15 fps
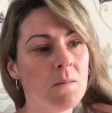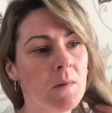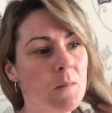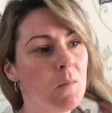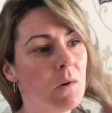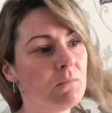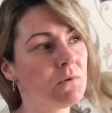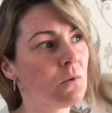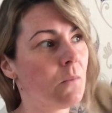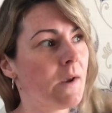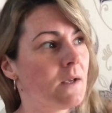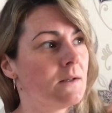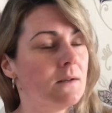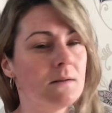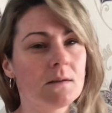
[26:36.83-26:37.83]
He popped to
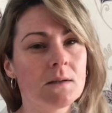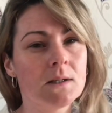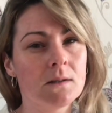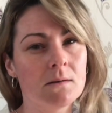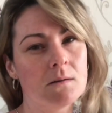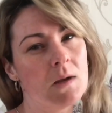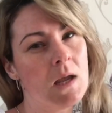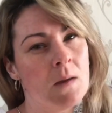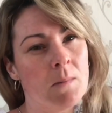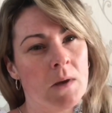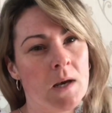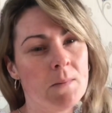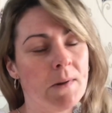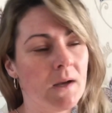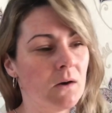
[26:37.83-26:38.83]
Wicks's because it
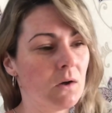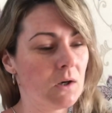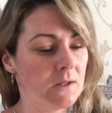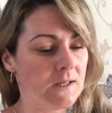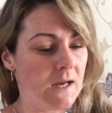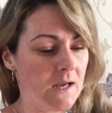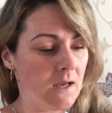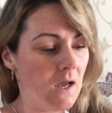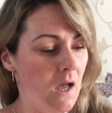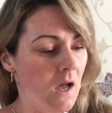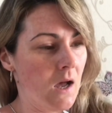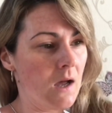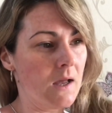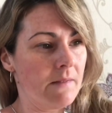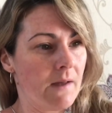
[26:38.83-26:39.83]
being a bank holiday,
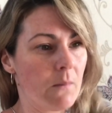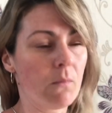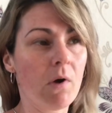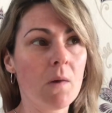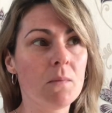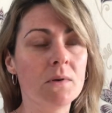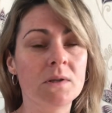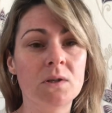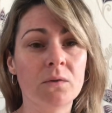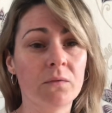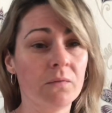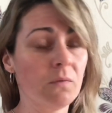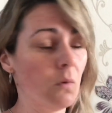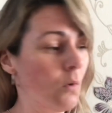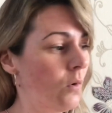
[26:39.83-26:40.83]
they were open till
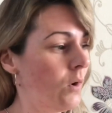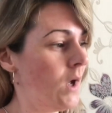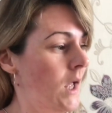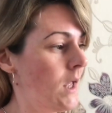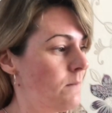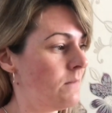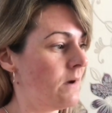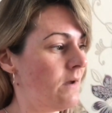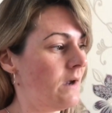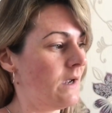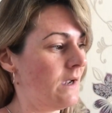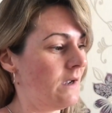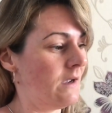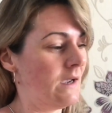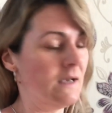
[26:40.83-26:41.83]
4, but
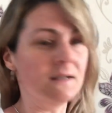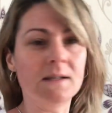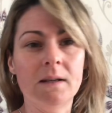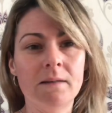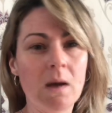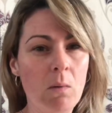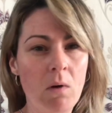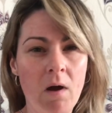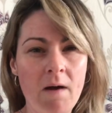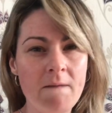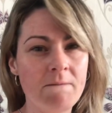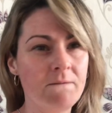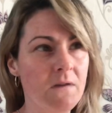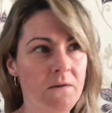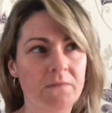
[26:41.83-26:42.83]
he said they were like
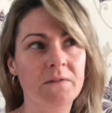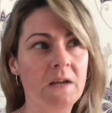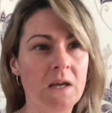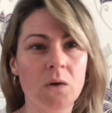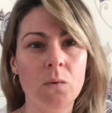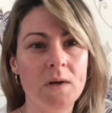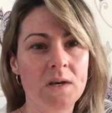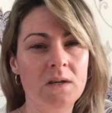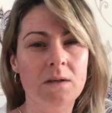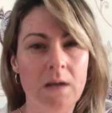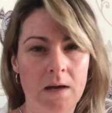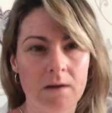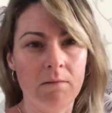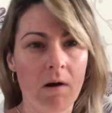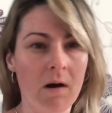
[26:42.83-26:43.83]
15 quid
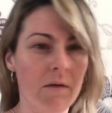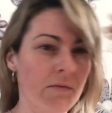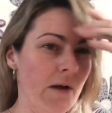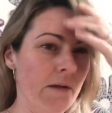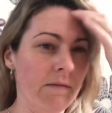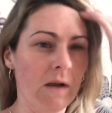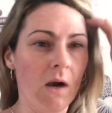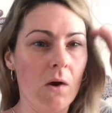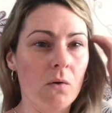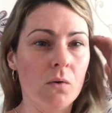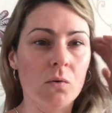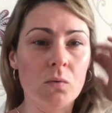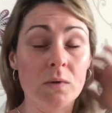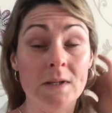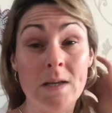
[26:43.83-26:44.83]
dearer than the
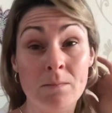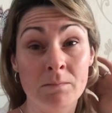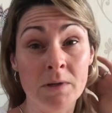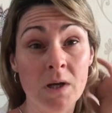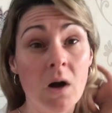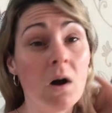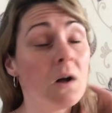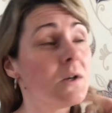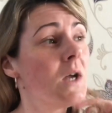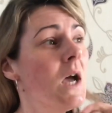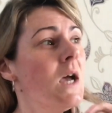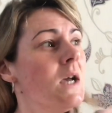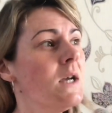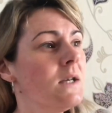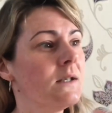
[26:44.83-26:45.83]
local timber yard.
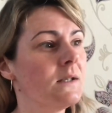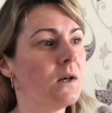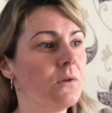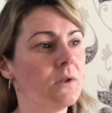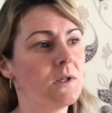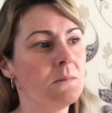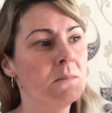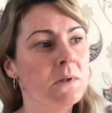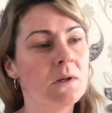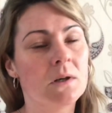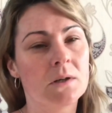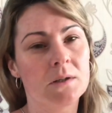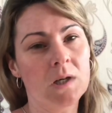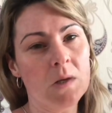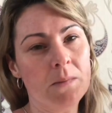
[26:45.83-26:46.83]
So the timber
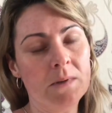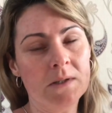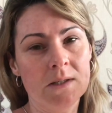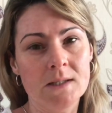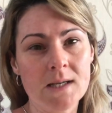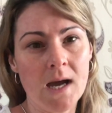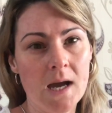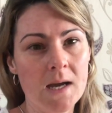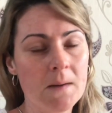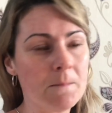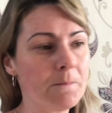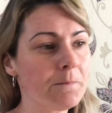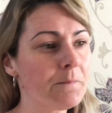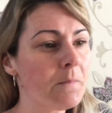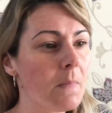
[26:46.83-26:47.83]
yard's open today,
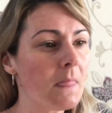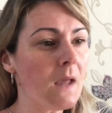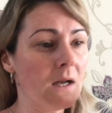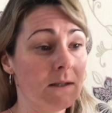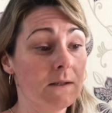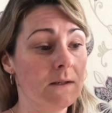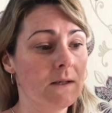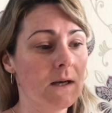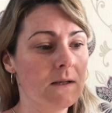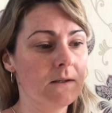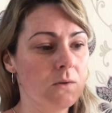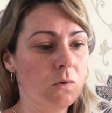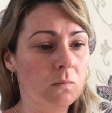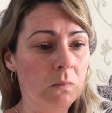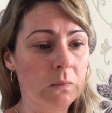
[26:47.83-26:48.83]
as today's
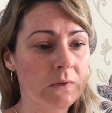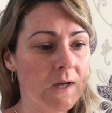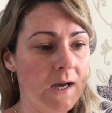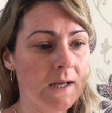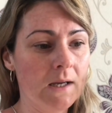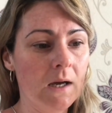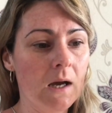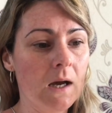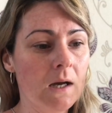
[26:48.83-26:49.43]
a normal day.